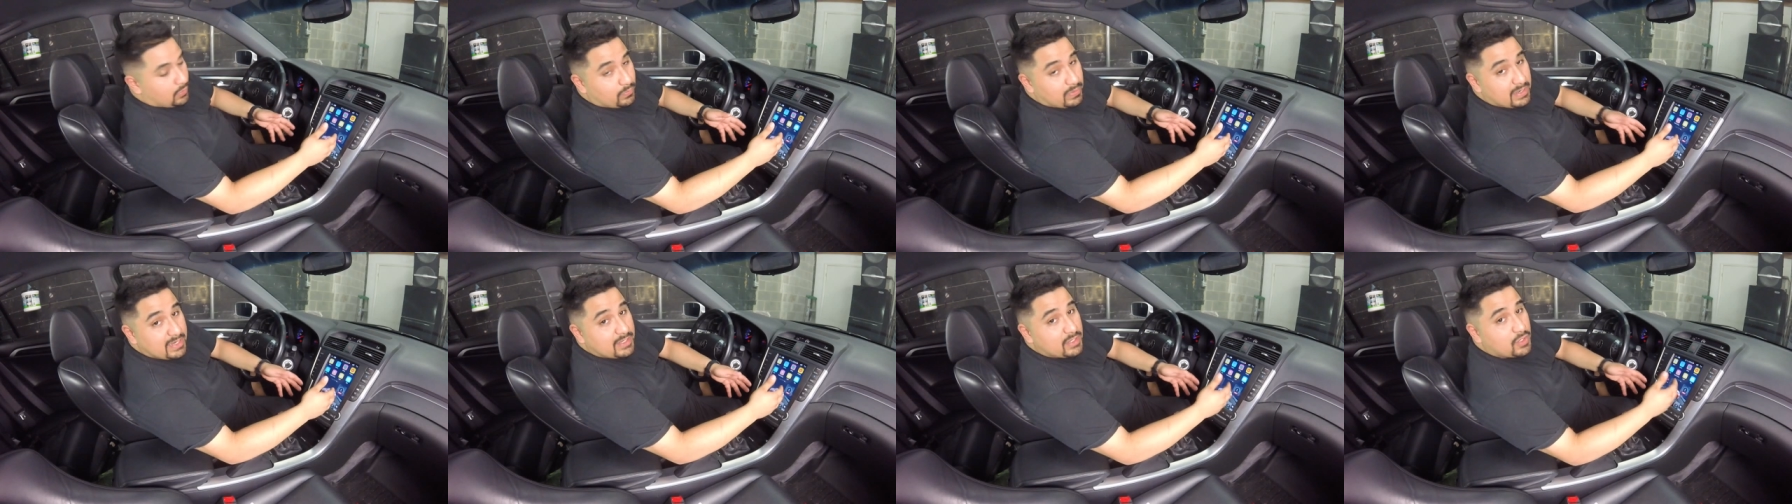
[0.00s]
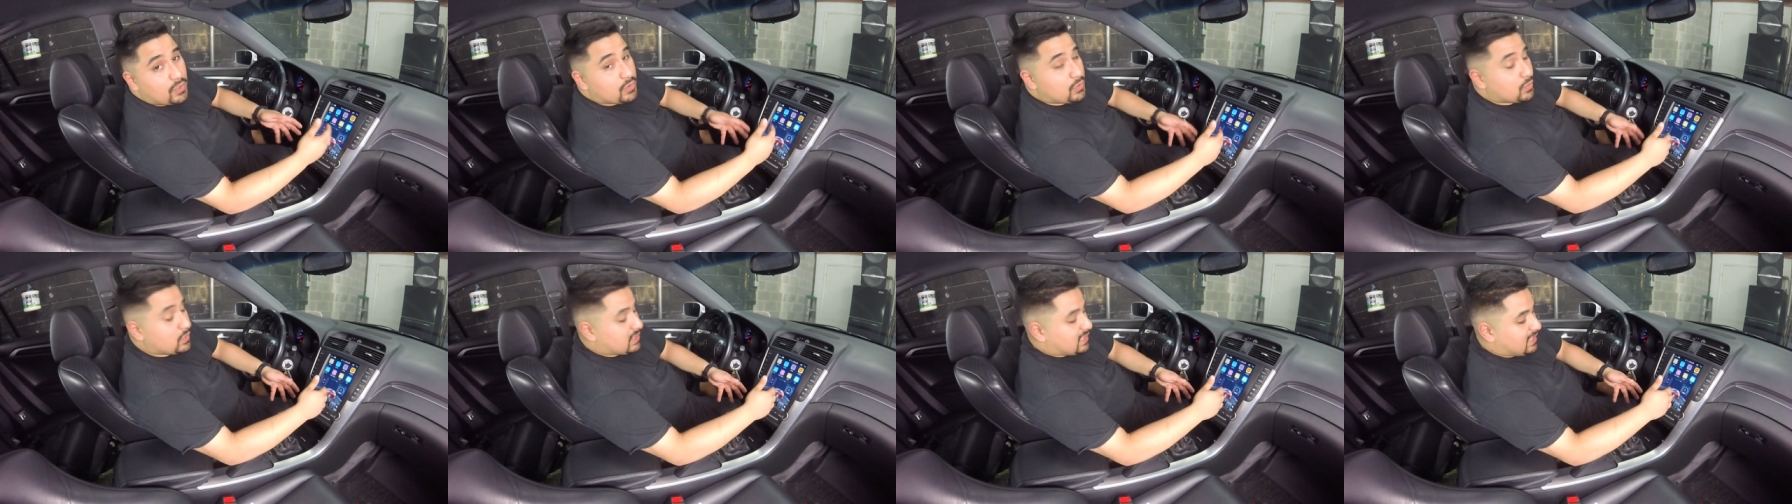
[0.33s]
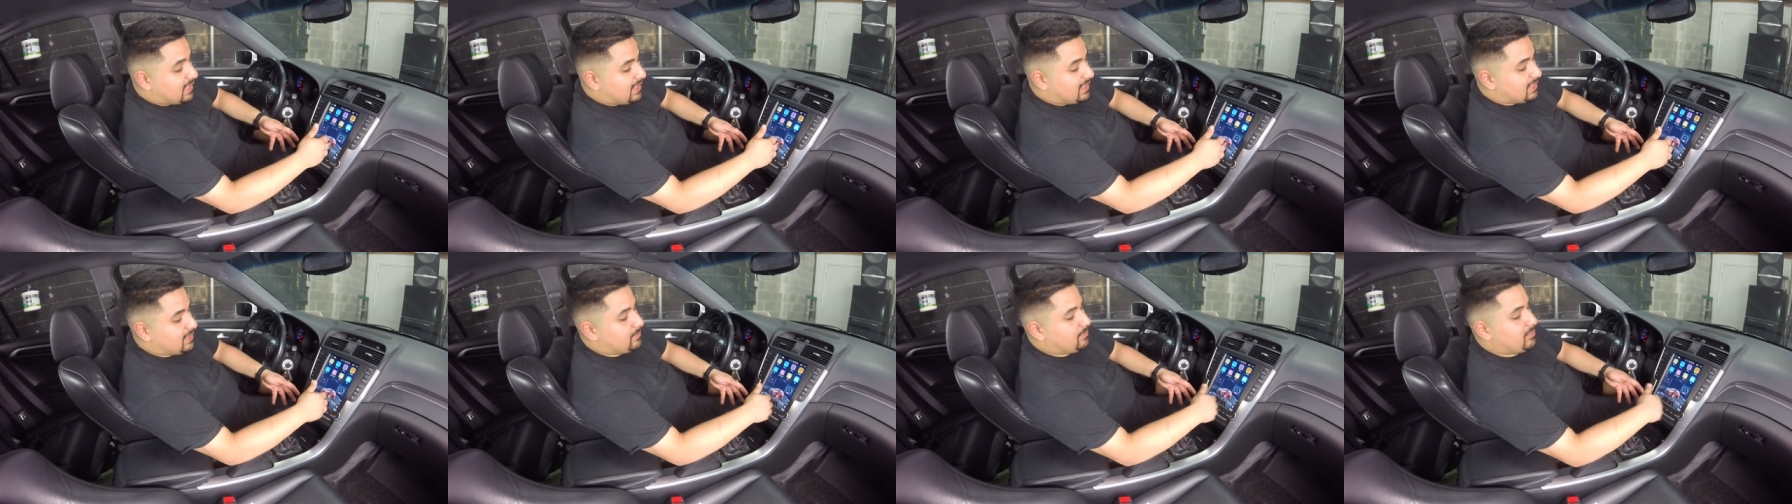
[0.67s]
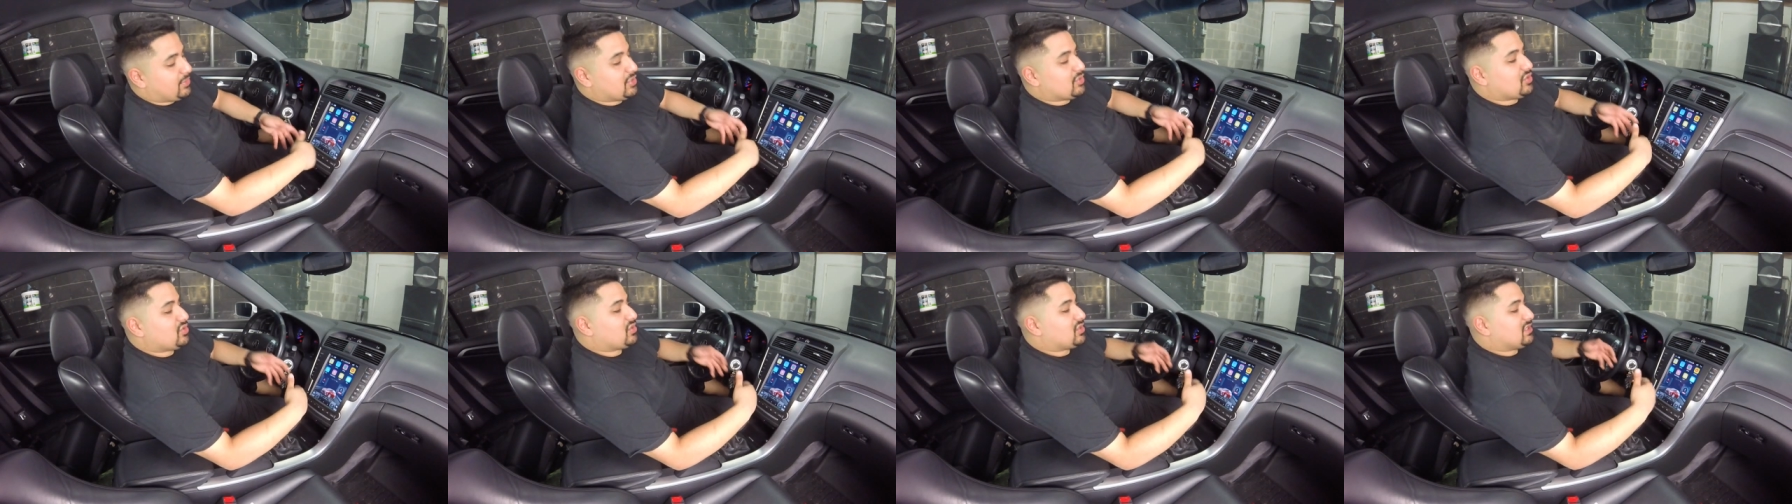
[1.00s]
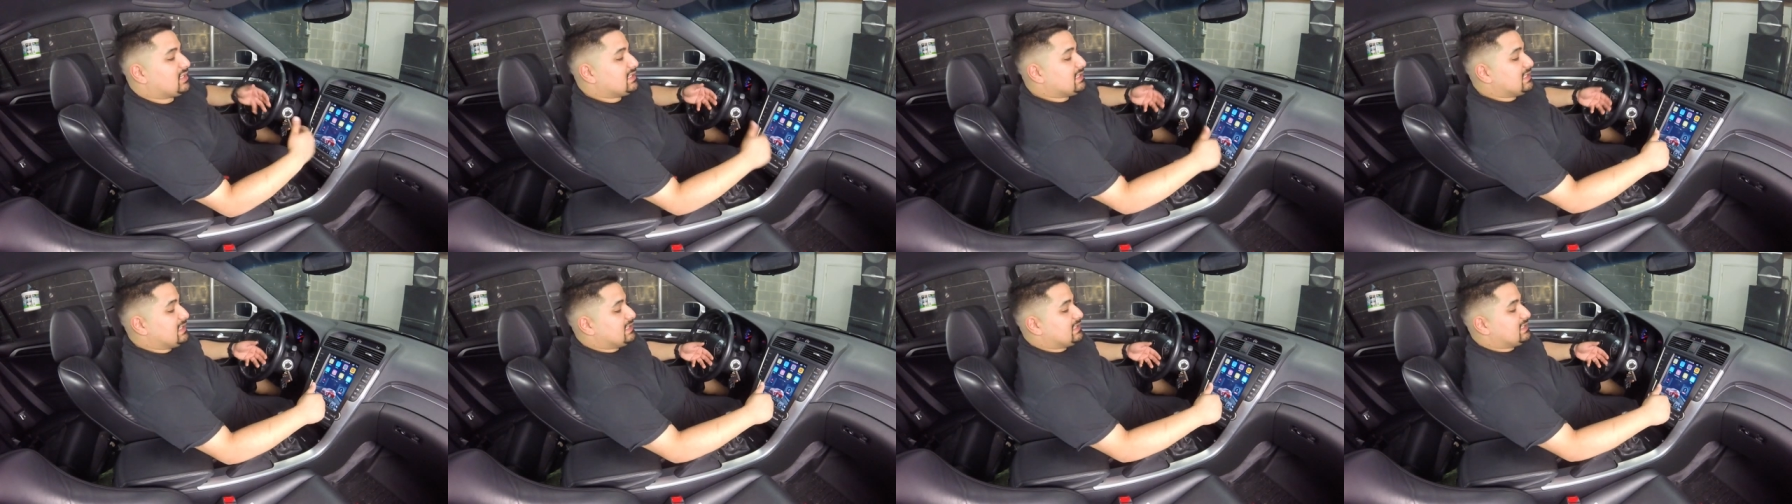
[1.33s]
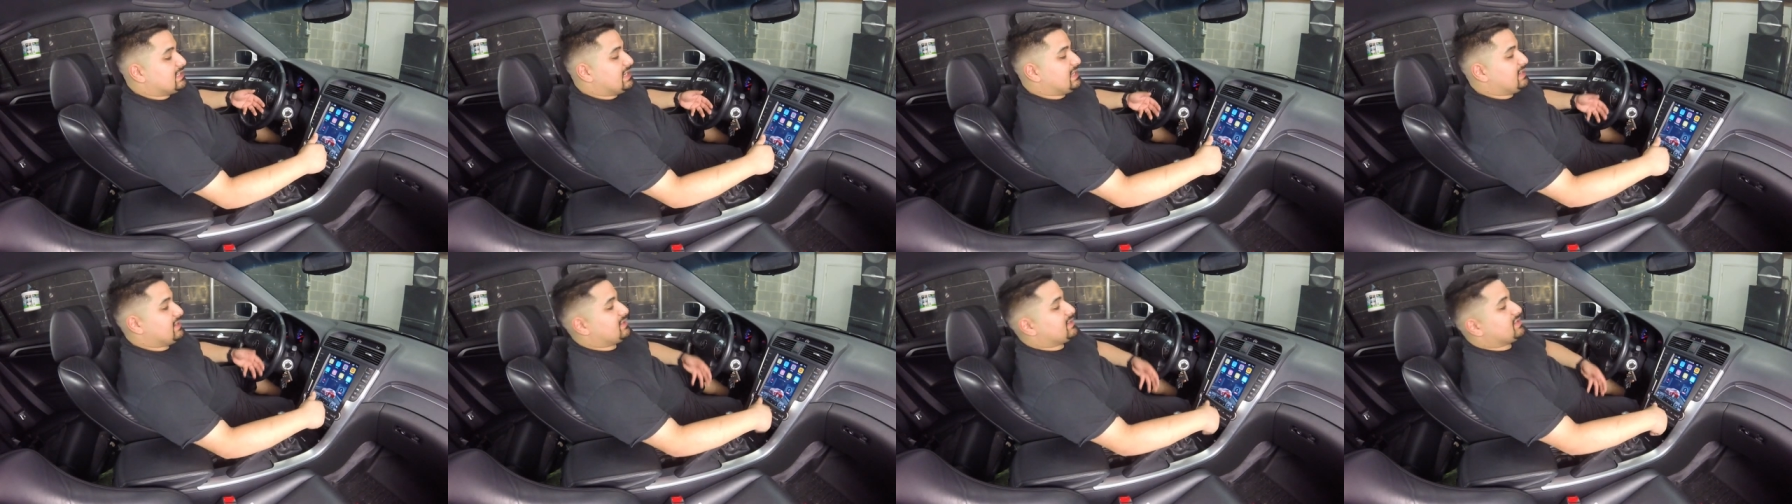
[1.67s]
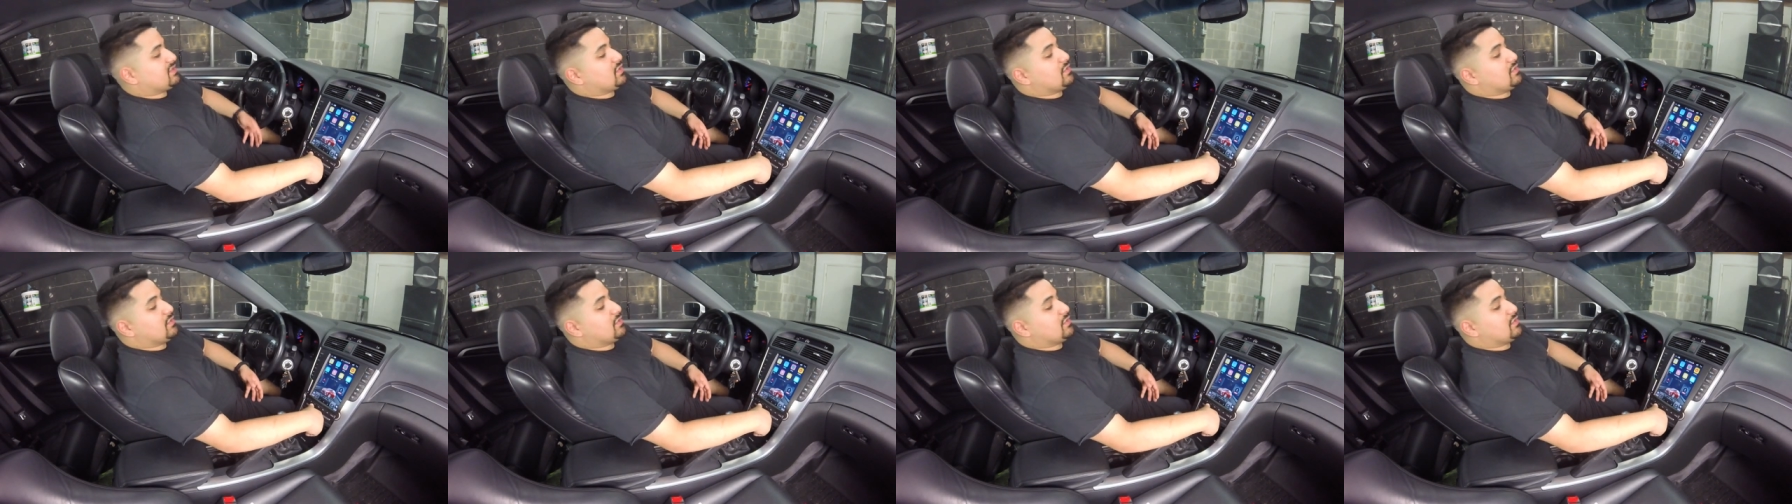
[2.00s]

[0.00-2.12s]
radio, you can, but you're going to need data.